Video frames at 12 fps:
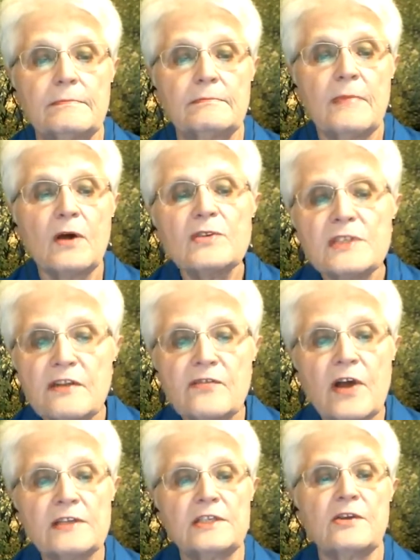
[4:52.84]
Most of
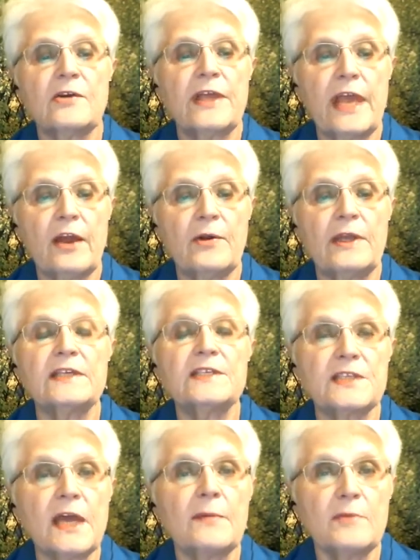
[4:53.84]
us are carrying
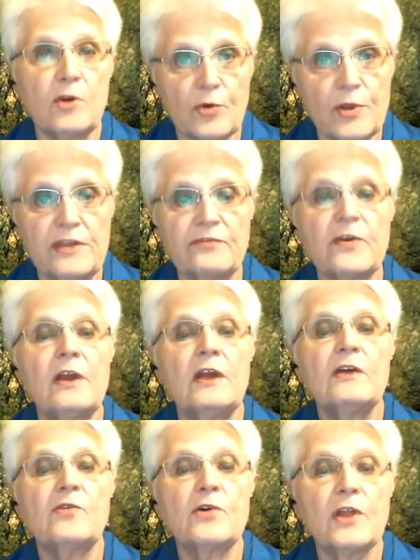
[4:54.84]
some grief
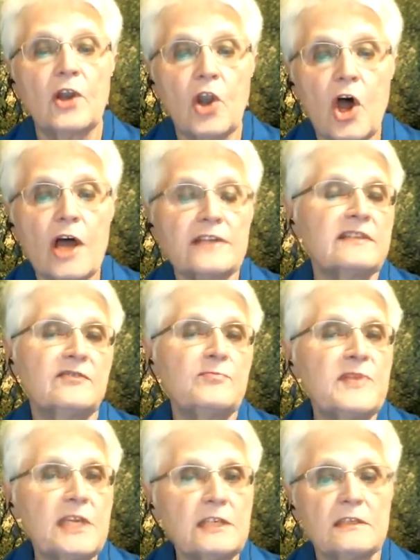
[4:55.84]
for the lost
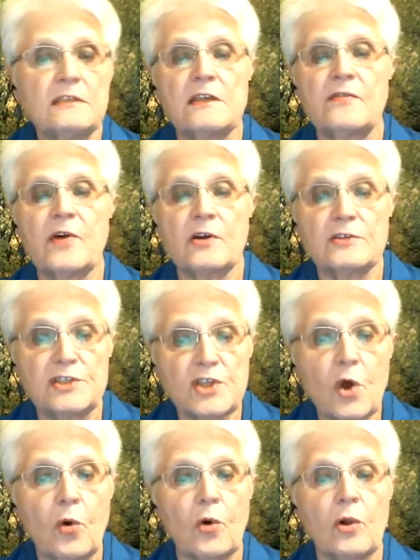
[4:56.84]
pieces of our
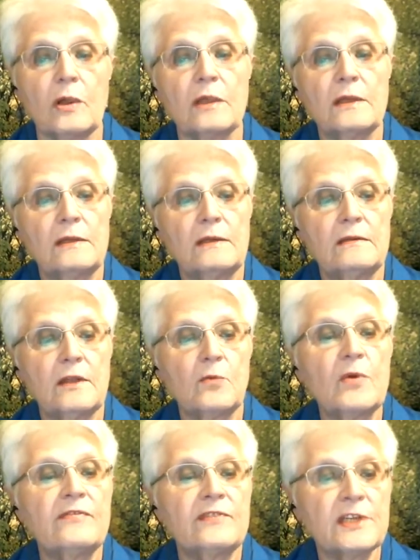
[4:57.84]
soul that
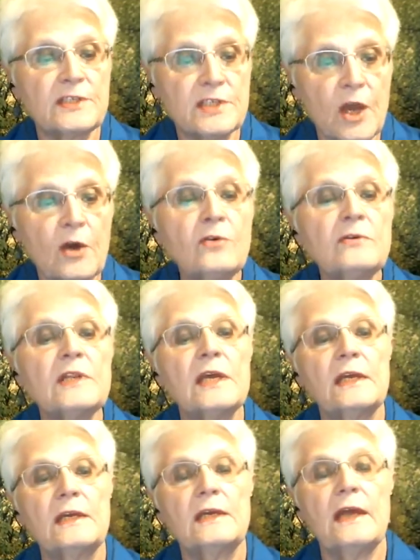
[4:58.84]
we've disowned
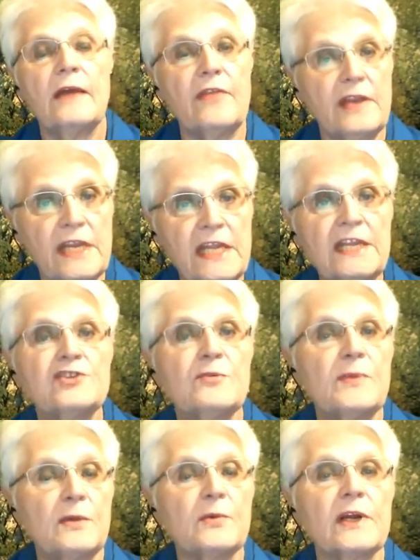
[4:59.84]
and that need to
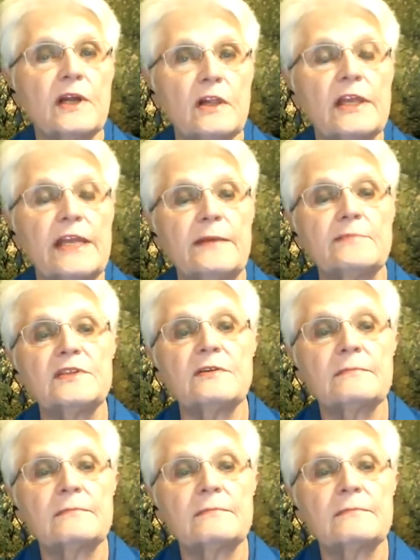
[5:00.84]
be reclaimed.